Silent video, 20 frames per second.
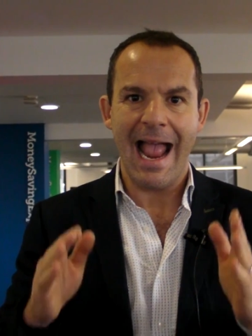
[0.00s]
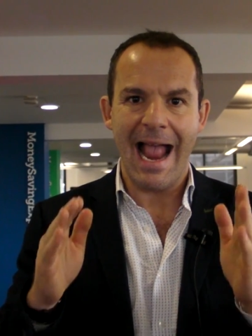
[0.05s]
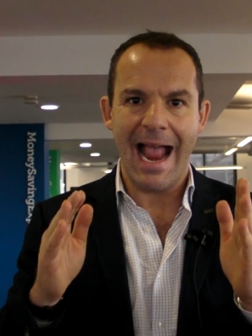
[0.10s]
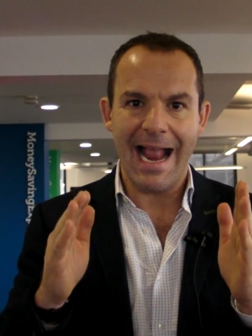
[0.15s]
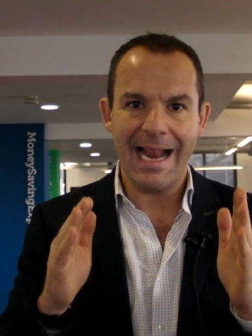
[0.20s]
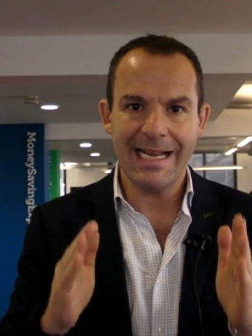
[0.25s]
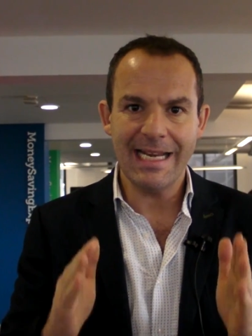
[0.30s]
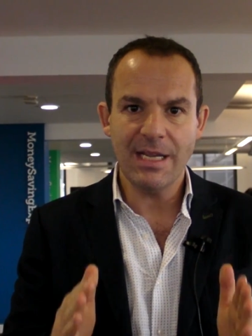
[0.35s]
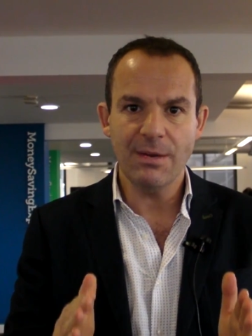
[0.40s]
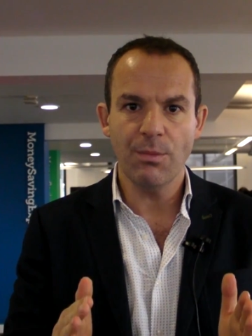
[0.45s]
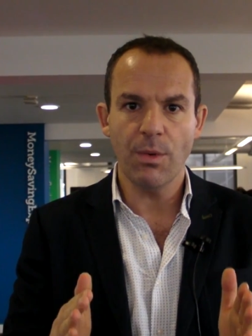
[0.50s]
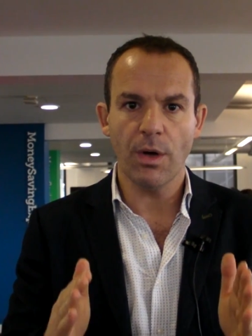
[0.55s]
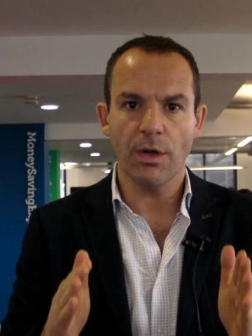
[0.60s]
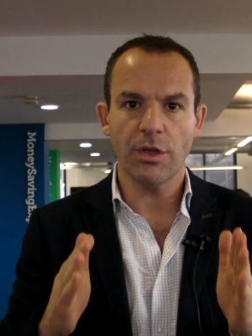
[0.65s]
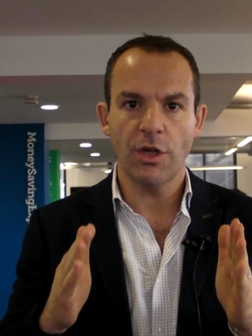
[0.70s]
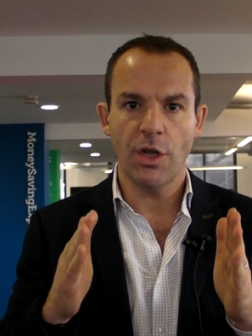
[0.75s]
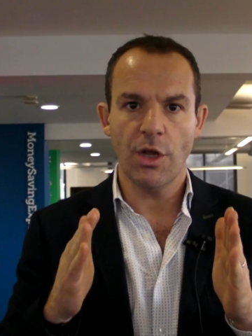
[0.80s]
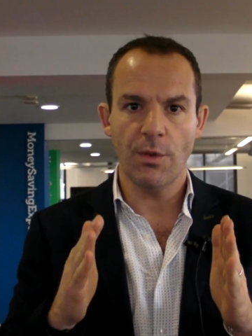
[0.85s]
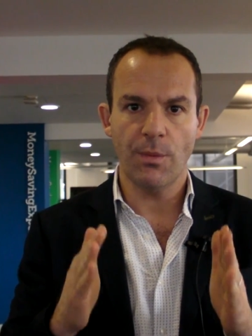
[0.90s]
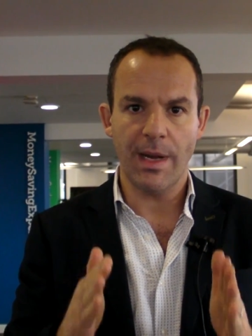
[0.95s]
anyone
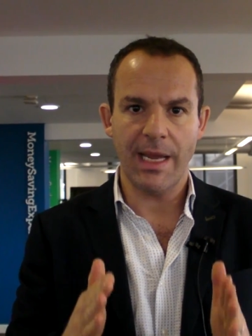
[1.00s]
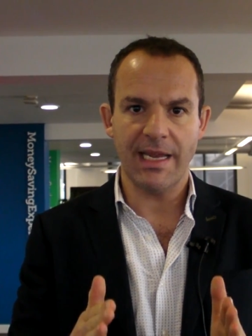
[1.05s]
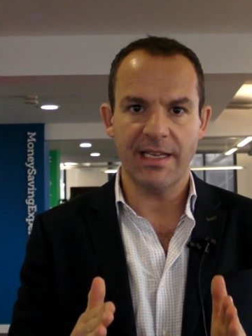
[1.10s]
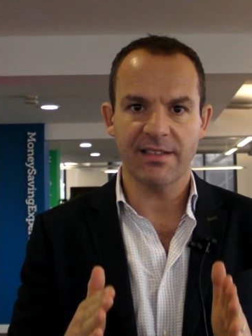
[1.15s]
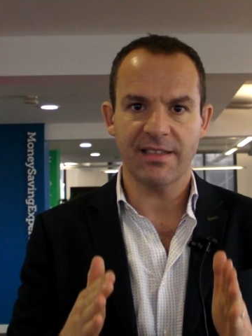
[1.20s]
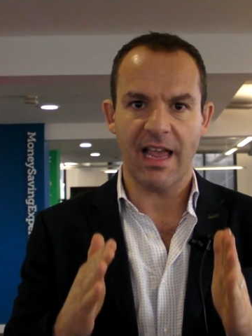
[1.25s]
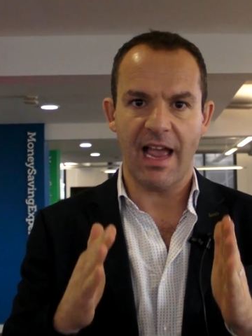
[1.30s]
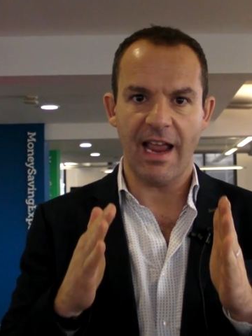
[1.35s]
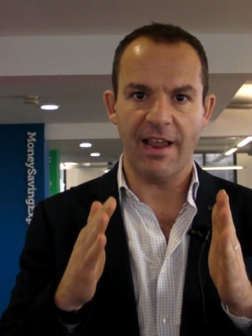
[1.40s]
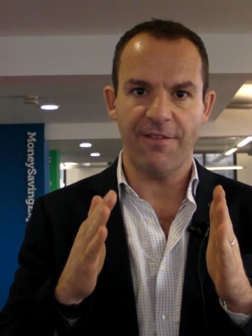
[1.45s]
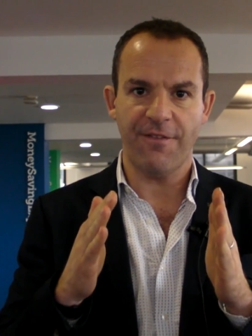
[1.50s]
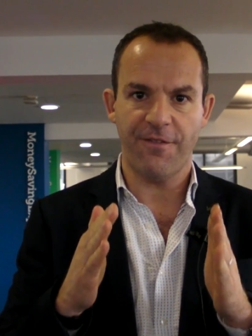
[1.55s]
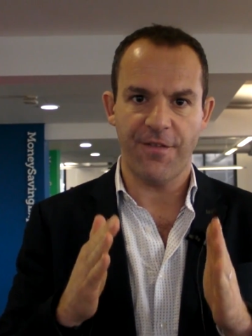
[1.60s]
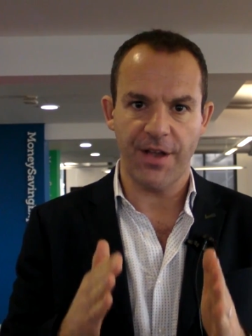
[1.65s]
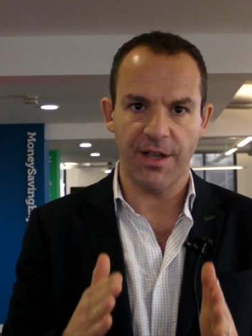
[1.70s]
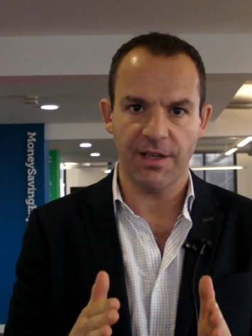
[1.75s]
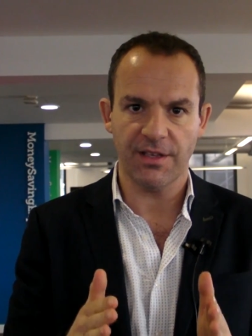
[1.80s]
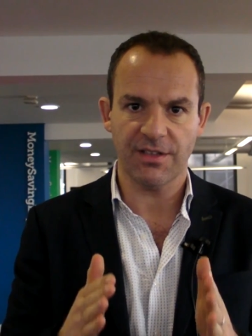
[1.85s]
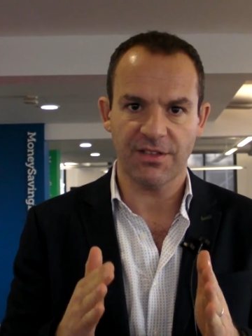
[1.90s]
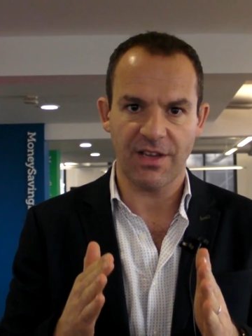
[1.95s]
who is a
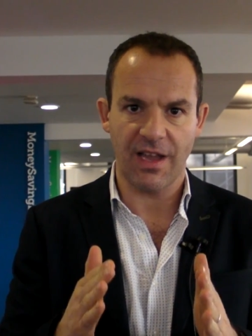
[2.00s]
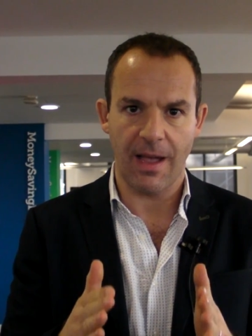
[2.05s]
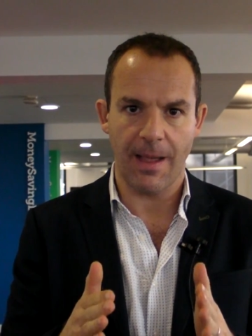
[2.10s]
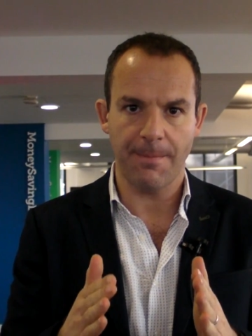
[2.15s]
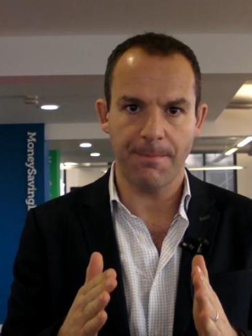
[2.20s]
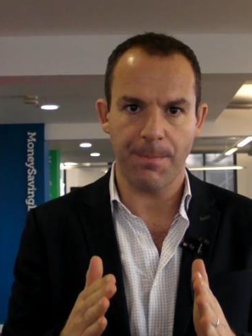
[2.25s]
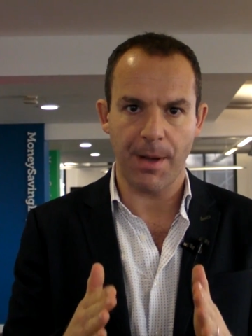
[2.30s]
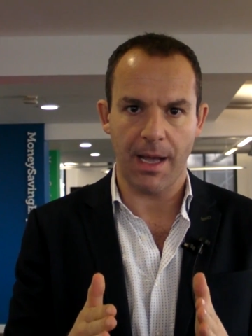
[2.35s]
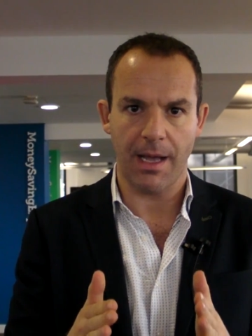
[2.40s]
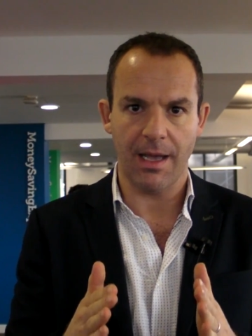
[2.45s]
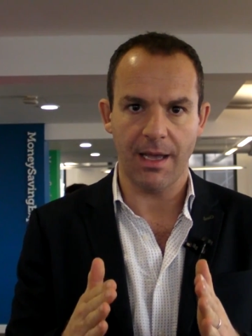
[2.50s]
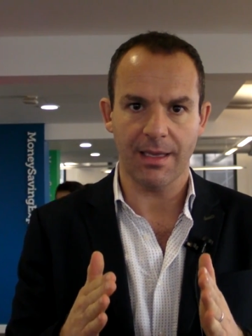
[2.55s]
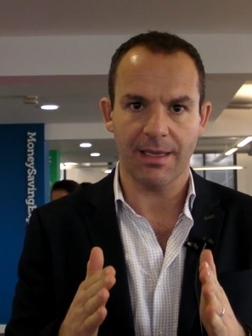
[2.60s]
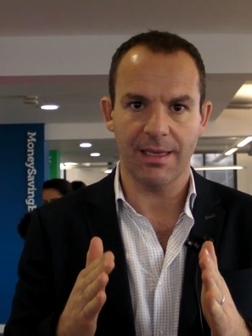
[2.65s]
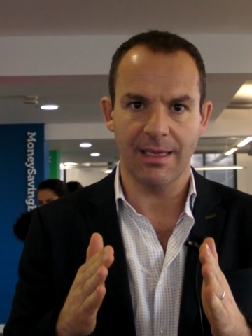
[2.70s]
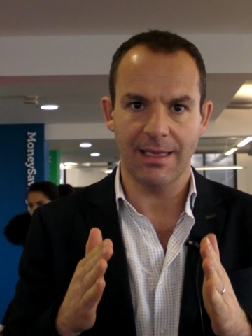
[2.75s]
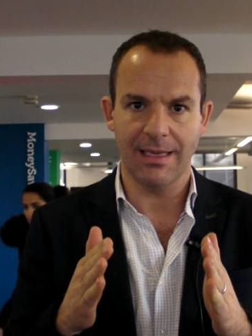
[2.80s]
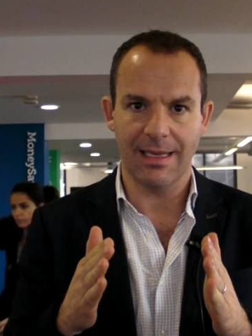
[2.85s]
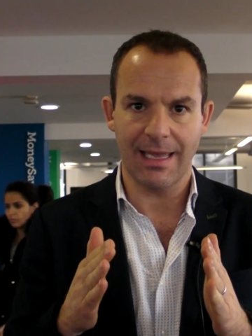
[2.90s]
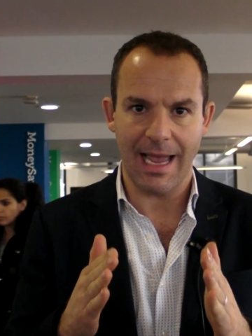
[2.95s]
first-time buyer
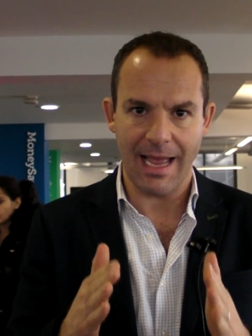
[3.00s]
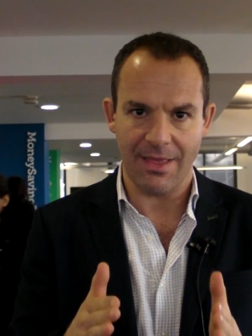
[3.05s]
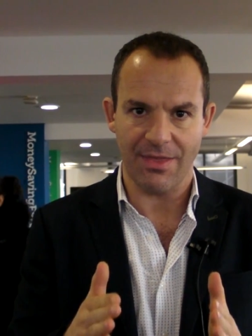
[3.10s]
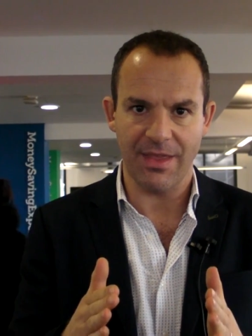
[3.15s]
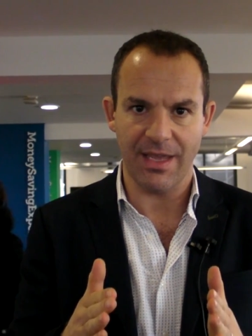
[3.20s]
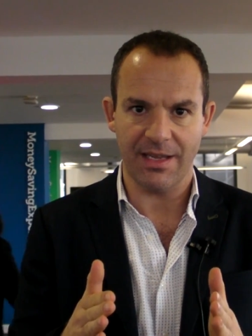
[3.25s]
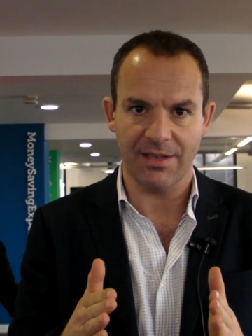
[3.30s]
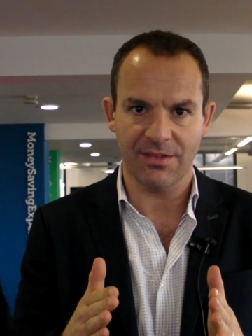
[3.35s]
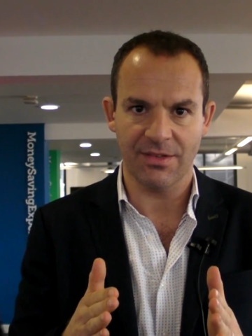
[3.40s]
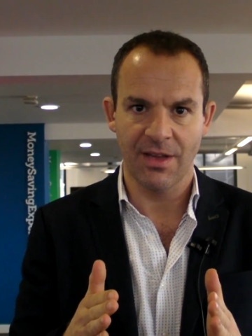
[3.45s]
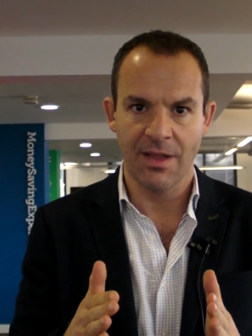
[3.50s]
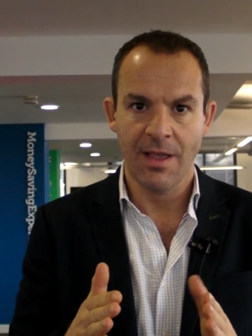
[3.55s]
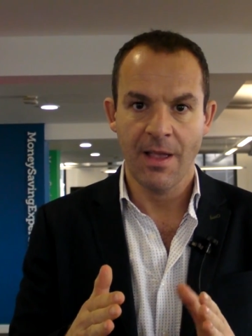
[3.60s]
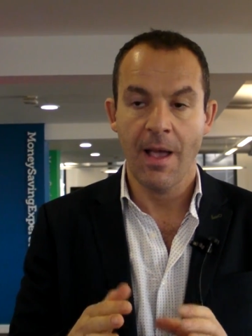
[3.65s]
can get this